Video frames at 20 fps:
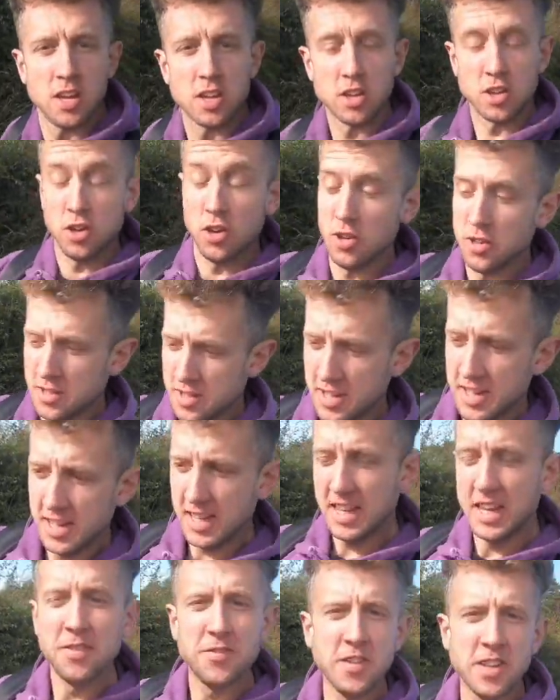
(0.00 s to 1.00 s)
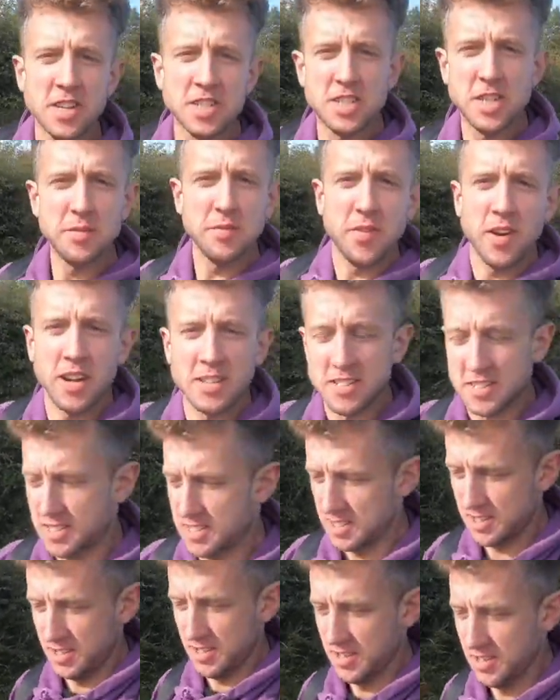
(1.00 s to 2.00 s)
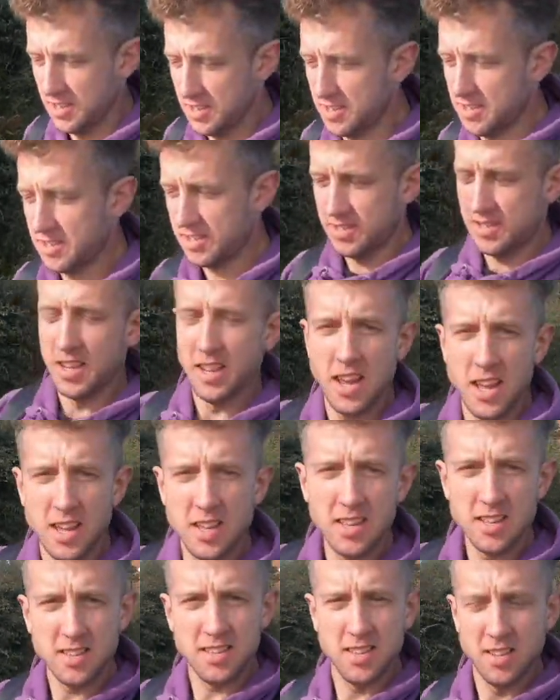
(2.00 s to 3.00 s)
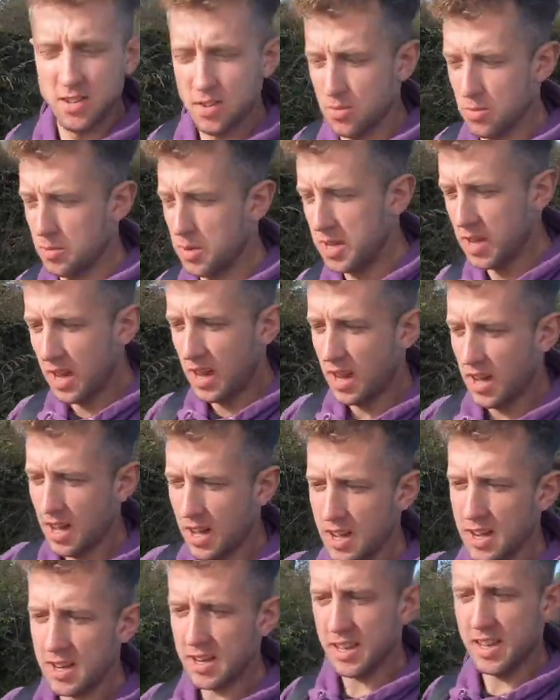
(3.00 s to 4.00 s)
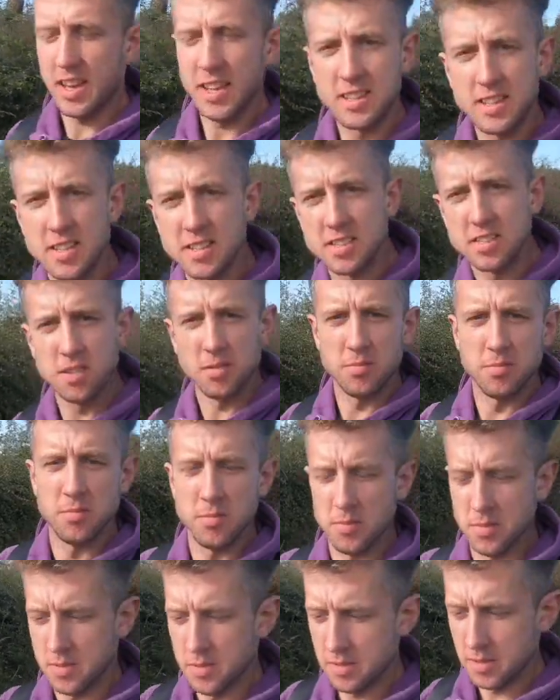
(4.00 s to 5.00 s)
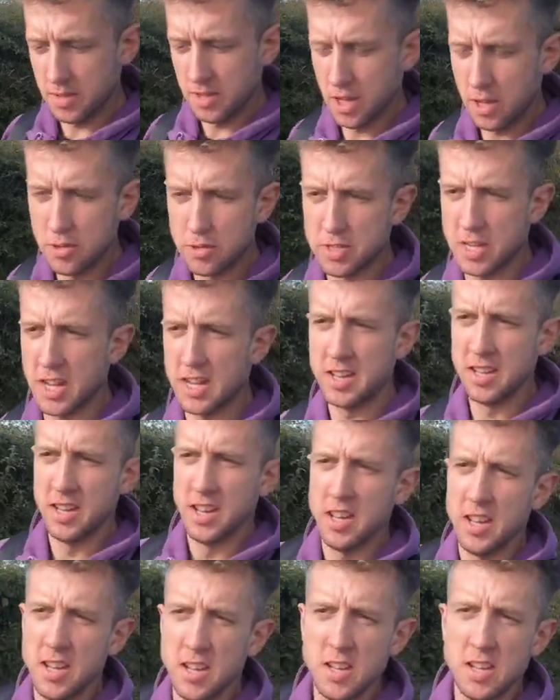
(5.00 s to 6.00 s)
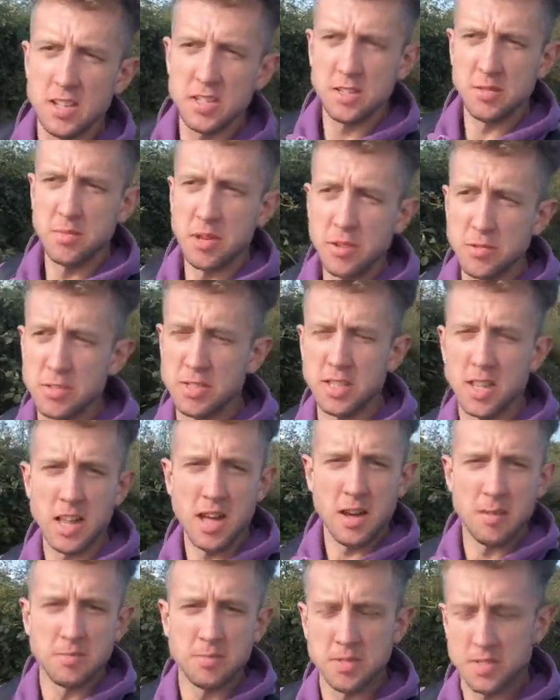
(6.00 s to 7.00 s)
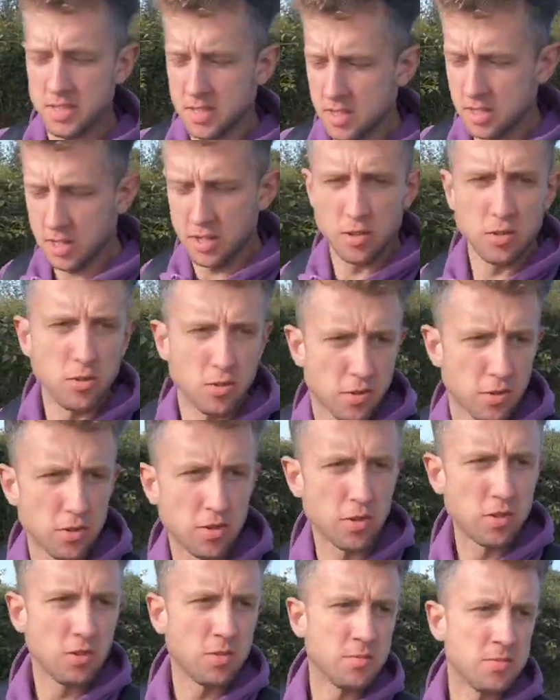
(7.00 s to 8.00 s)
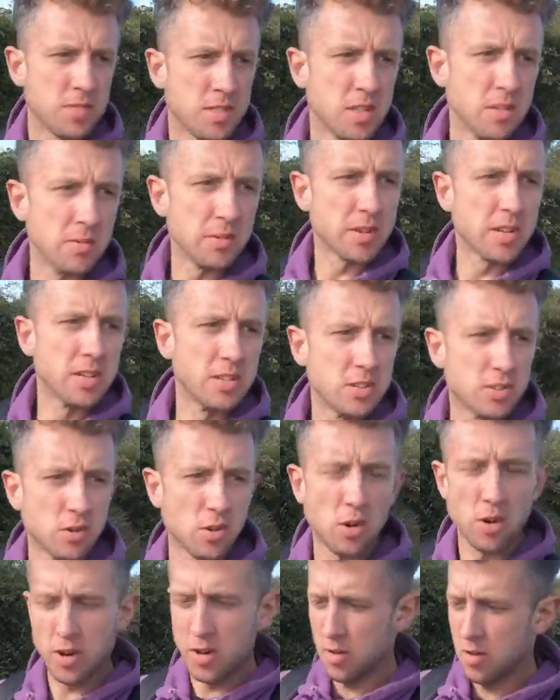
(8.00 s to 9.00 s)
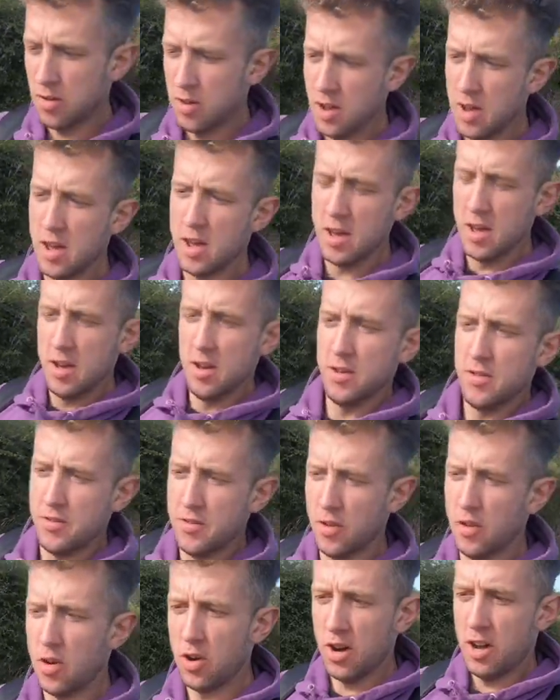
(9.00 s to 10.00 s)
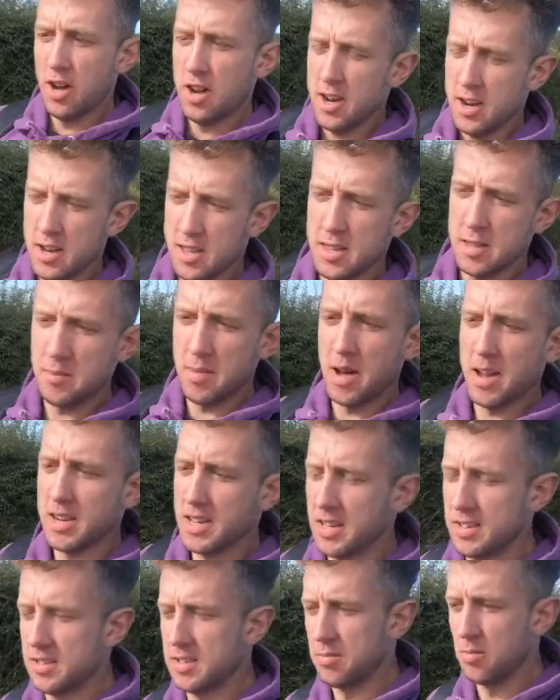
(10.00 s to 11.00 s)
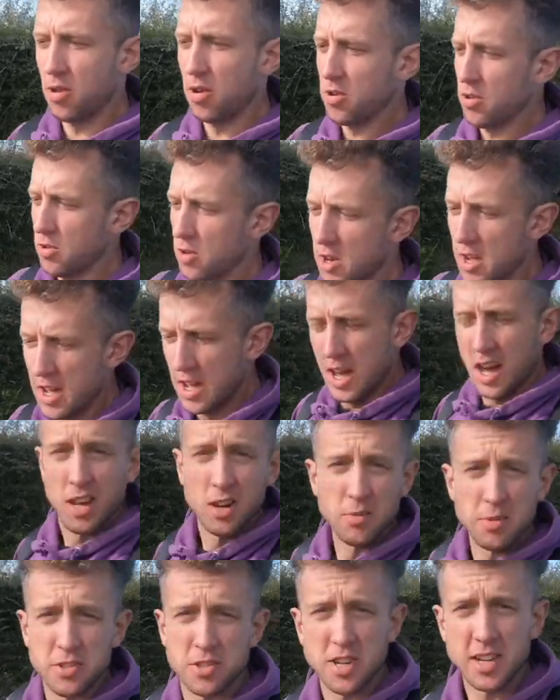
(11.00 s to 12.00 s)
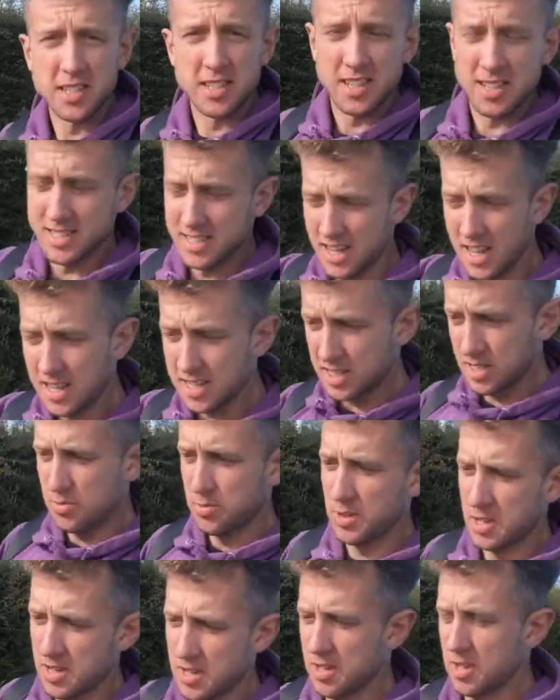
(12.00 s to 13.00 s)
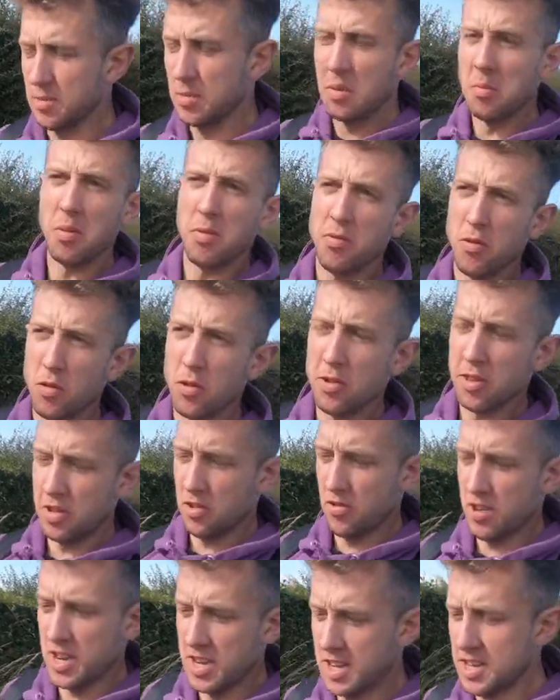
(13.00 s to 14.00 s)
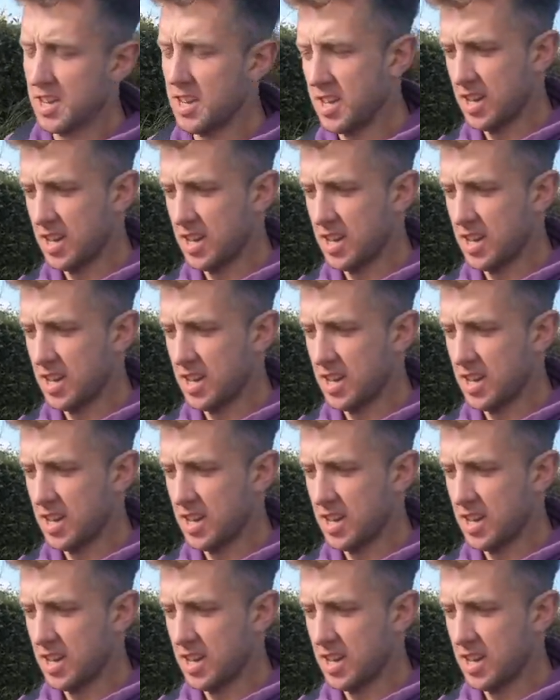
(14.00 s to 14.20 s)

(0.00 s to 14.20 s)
Good evening, sheep fans. Tonight we are getting some ewes in, some ewes and lambs. Gonna go through them, see what we can draw out for the market tomorrow. I know we tried this last week or the week before in the rain,